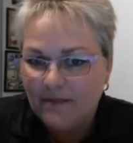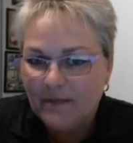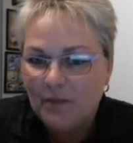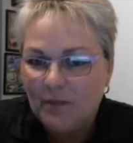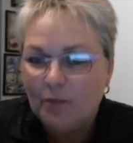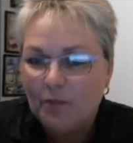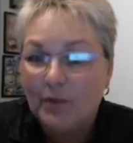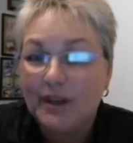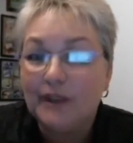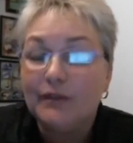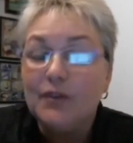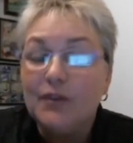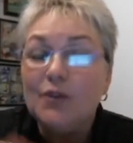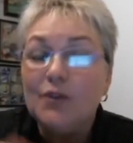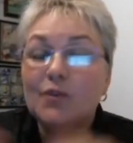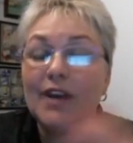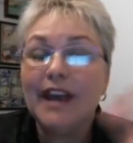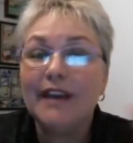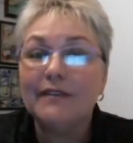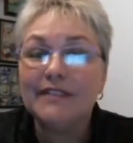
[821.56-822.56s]
But if
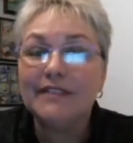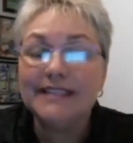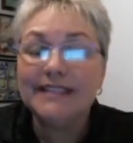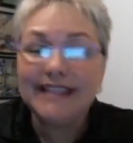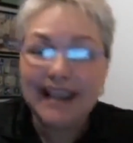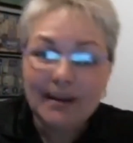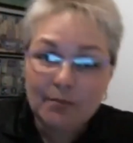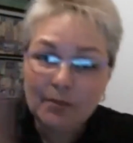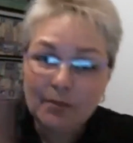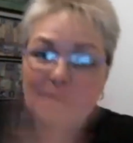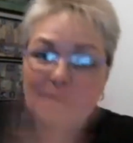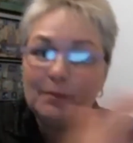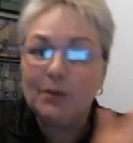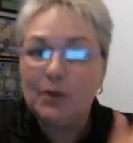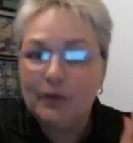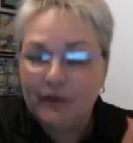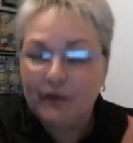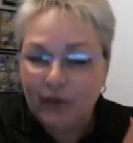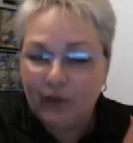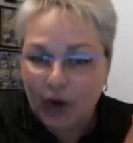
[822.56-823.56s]
you have 10 people
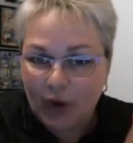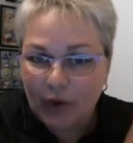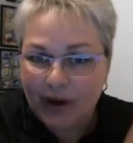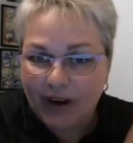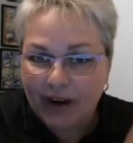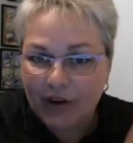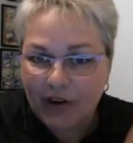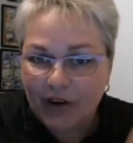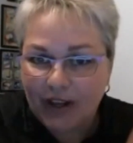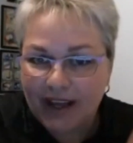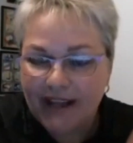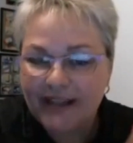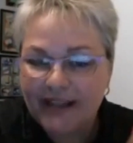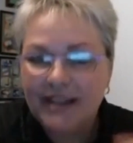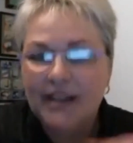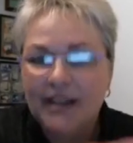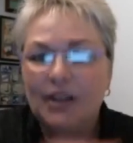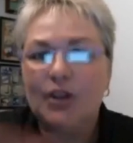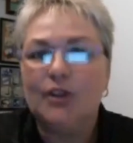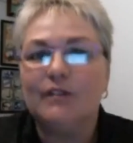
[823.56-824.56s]
you follow online,
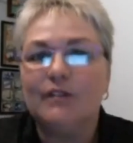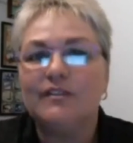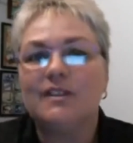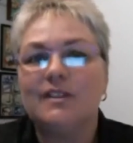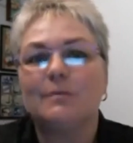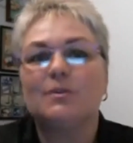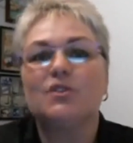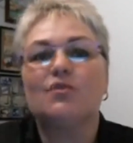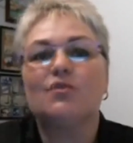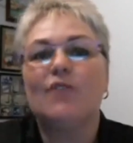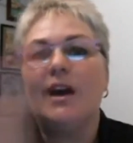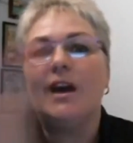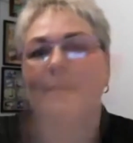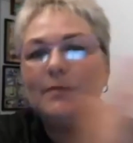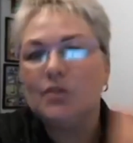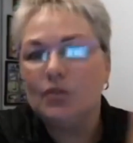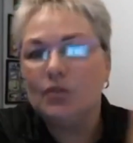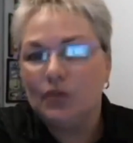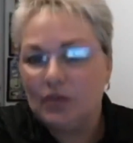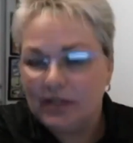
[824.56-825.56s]
you've subscribed
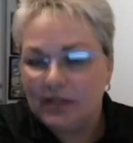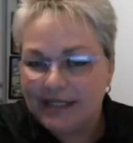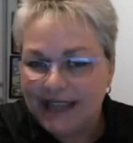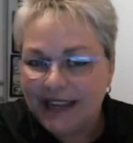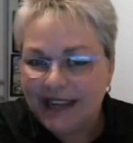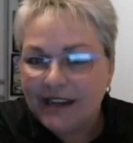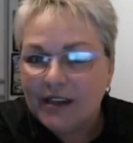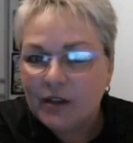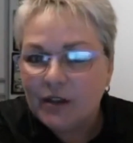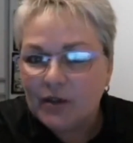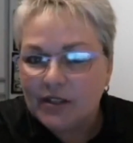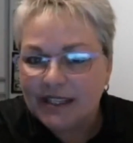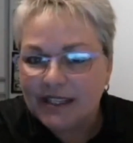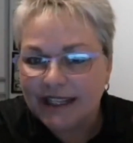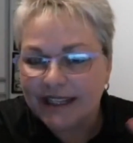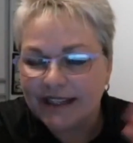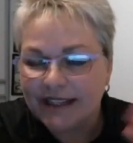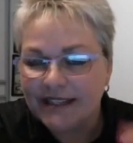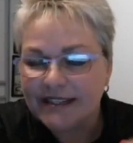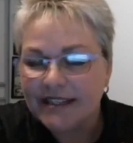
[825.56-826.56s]
to 10
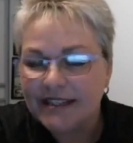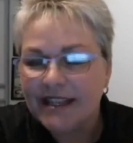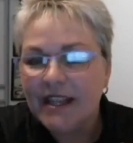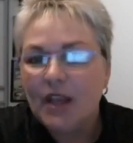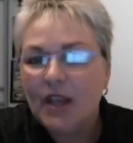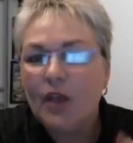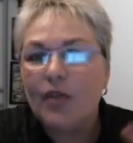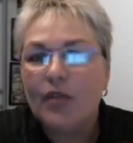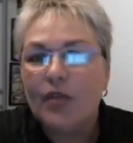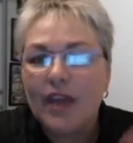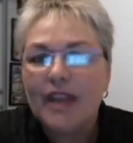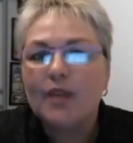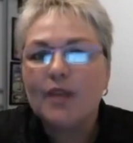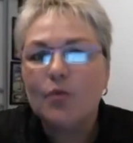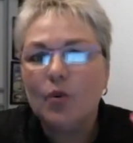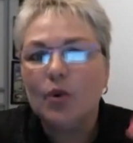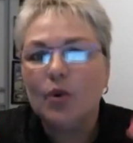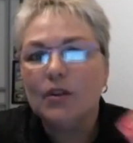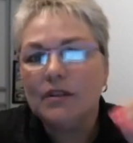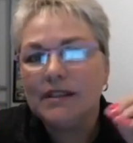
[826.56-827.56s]
newsletters, they
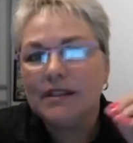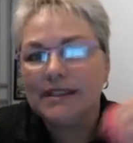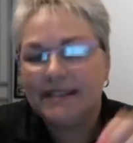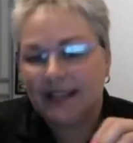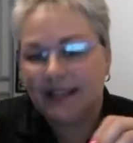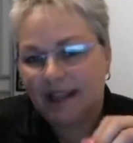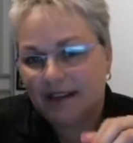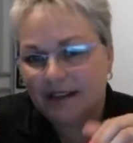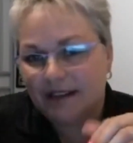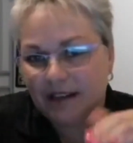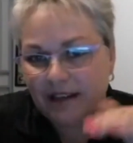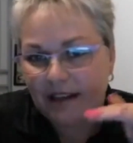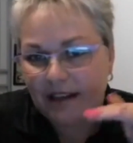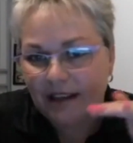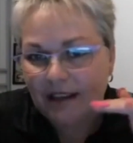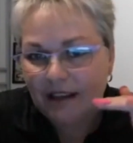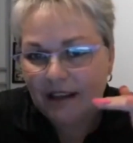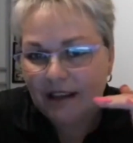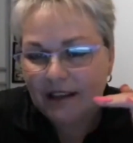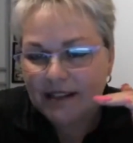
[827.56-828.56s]
will send
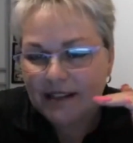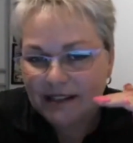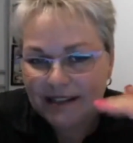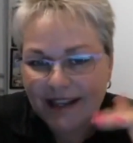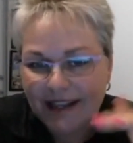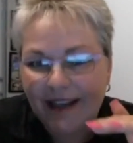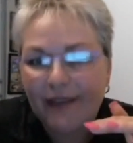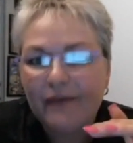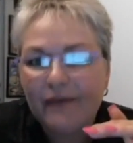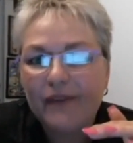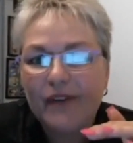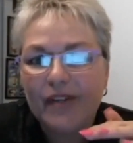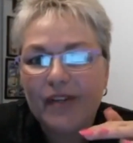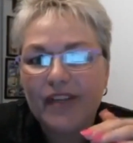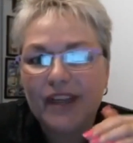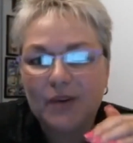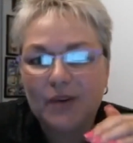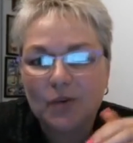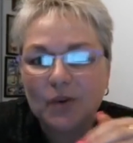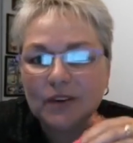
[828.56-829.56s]
stuff
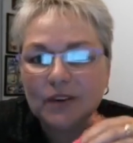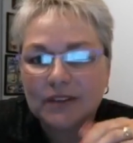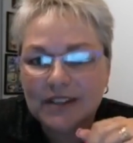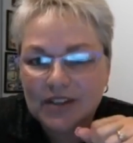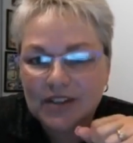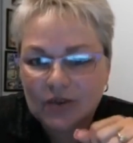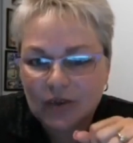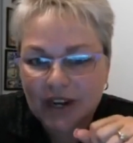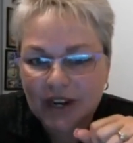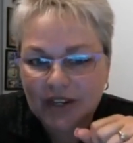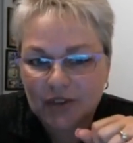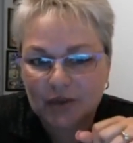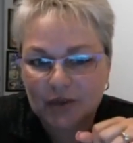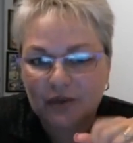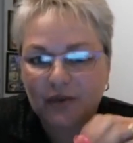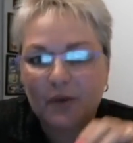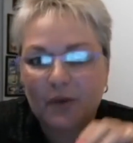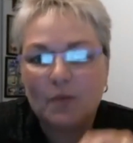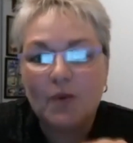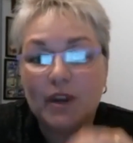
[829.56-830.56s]
that will distract you
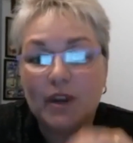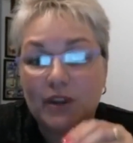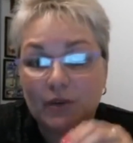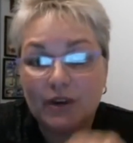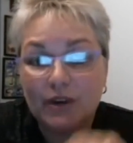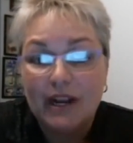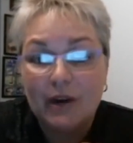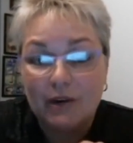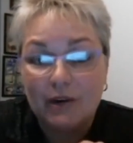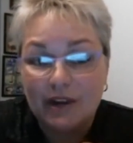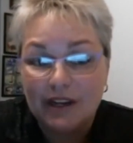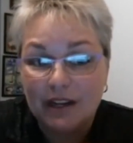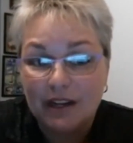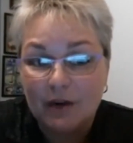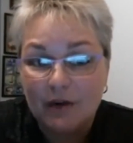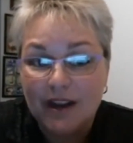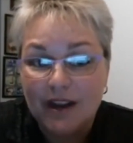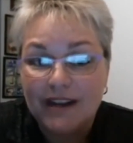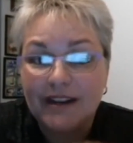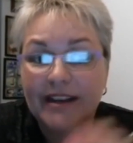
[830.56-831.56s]
from where you currently
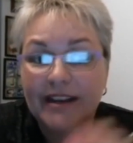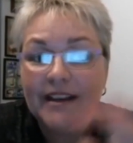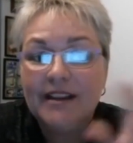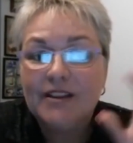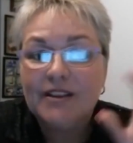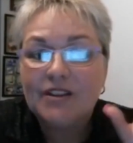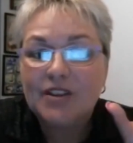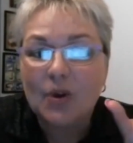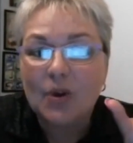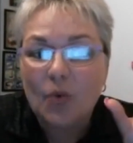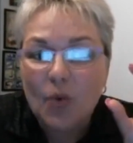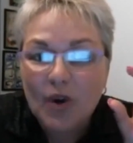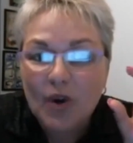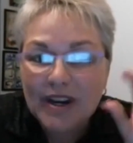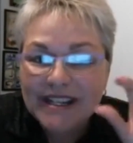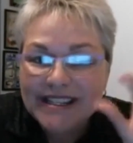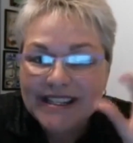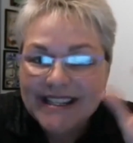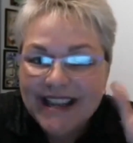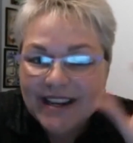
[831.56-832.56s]
are at. So what
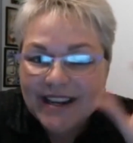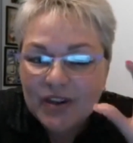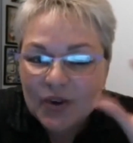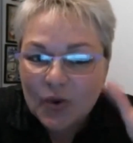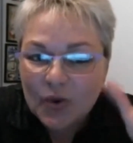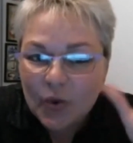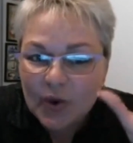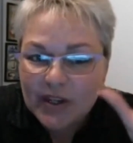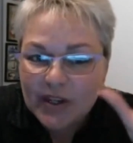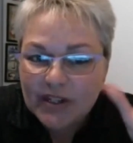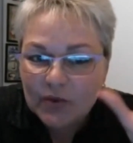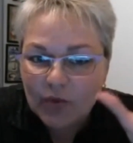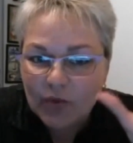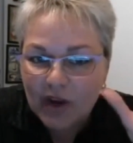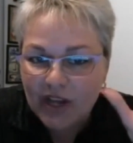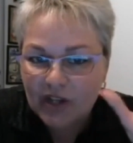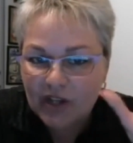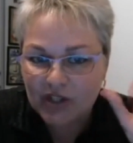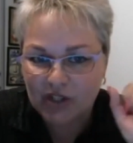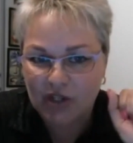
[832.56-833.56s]
is that noise
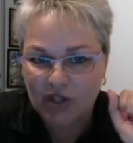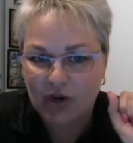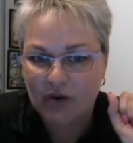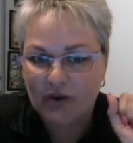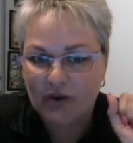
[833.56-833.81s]
ratio?